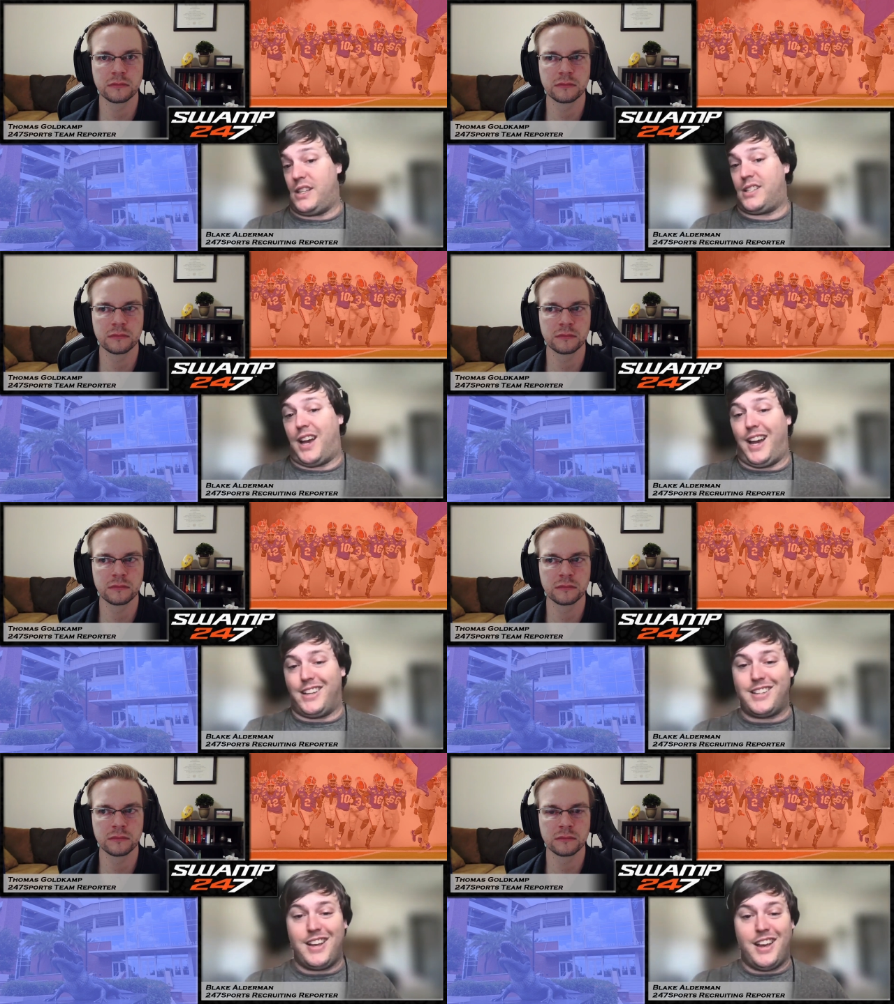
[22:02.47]

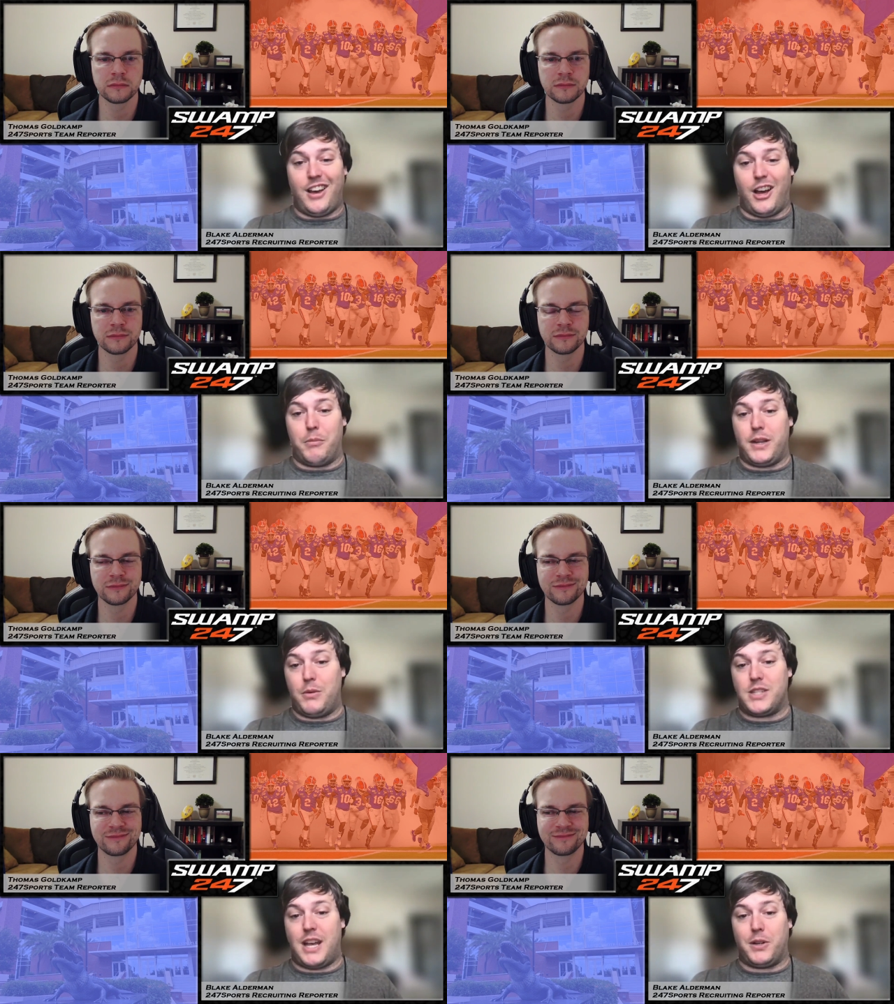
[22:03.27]
Speaker 1: signed, but he
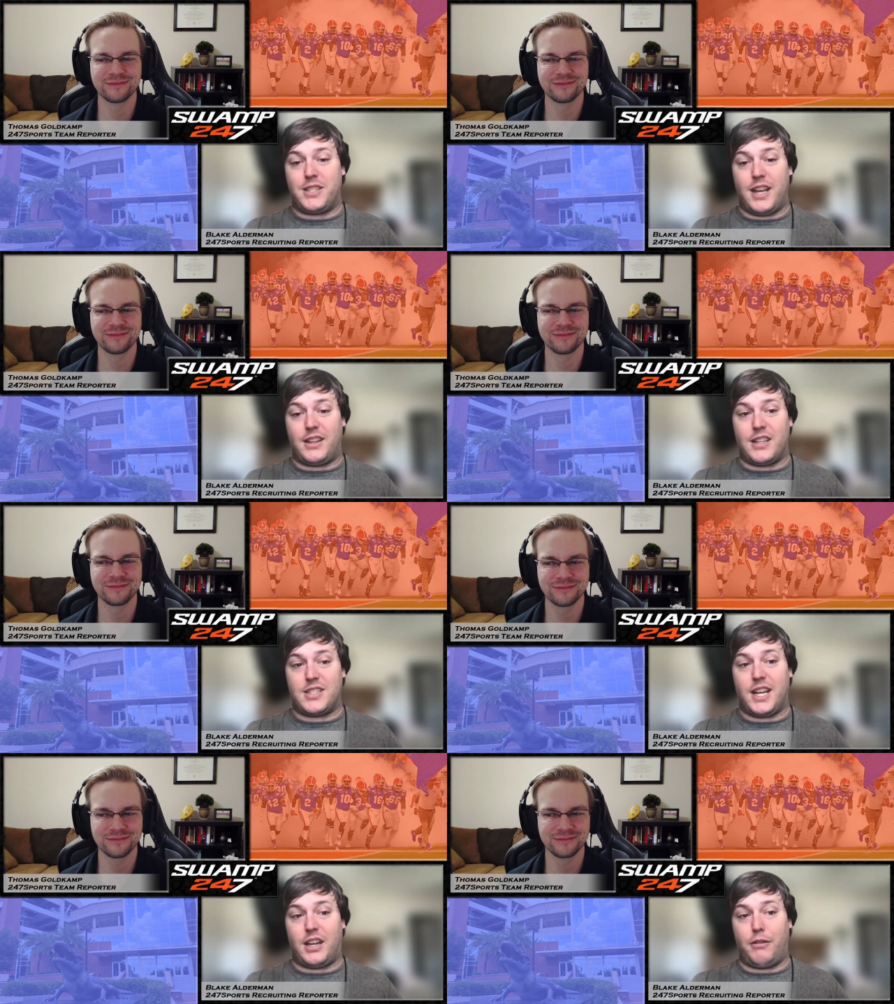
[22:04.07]
was able to take that
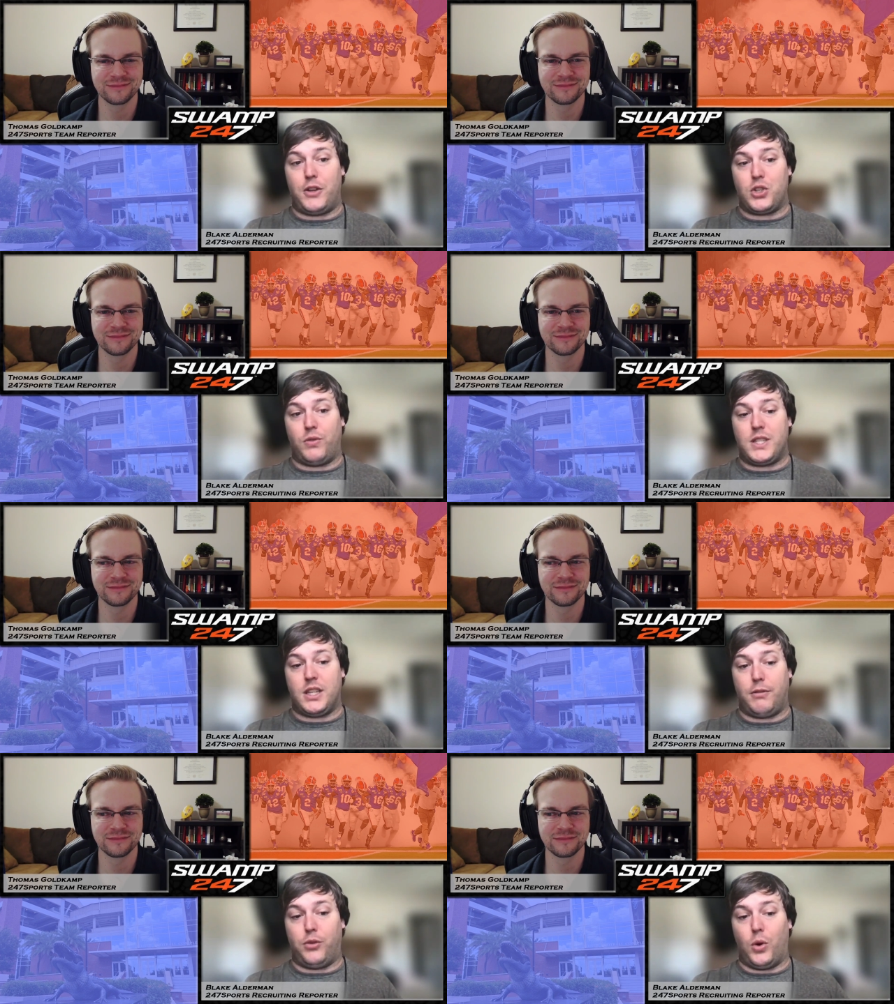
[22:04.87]
second official
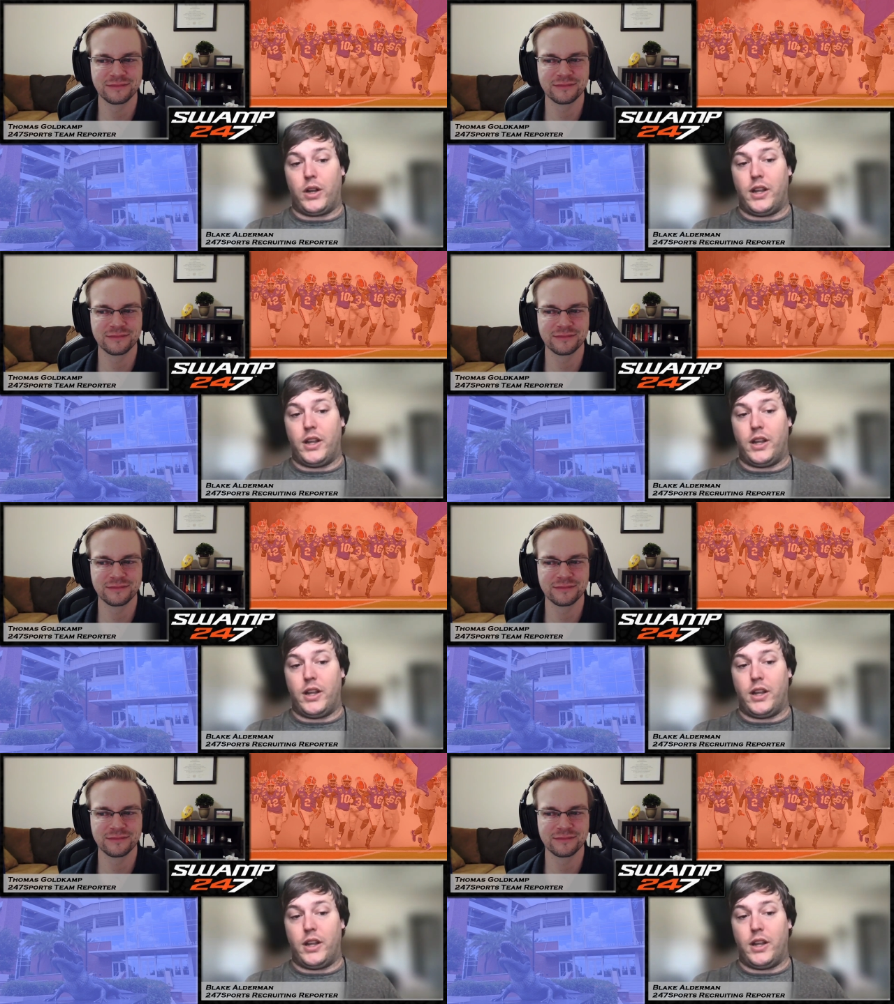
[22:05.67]
visit to Florida.